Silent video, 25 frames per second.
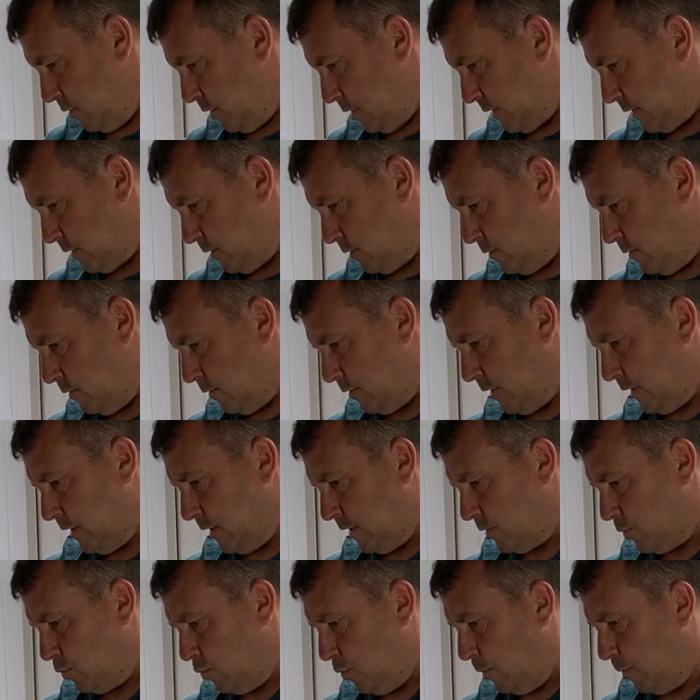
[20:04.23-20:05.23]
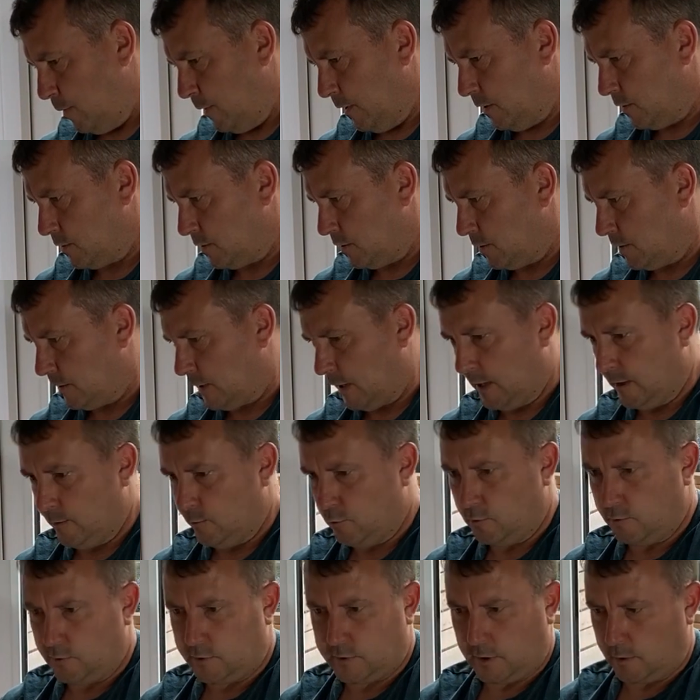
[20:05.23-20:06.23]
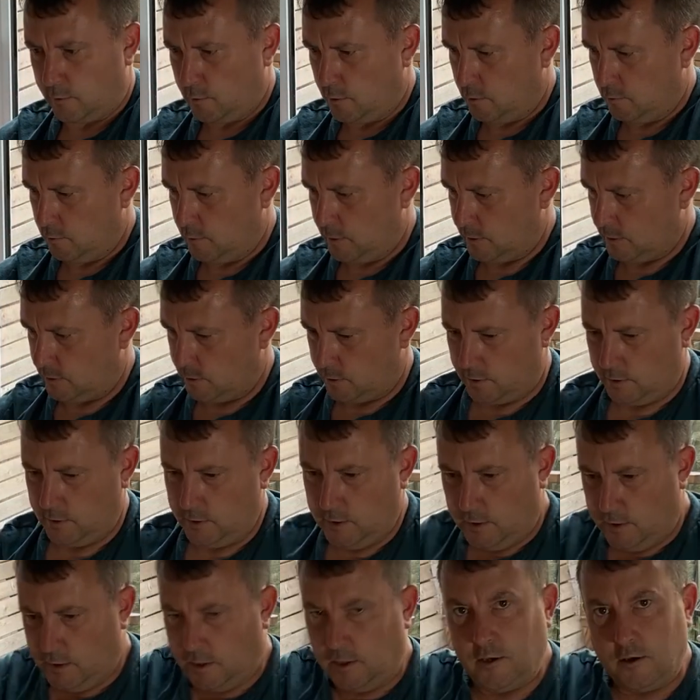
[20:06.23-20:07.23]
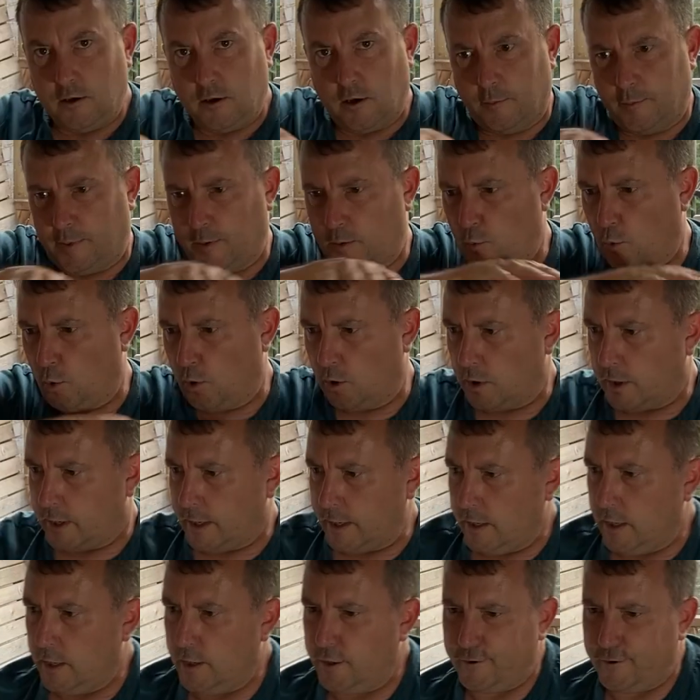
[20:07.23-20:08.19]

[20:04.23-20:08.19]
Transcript: I think that's wobbling because the table's so old it's a bit wonky.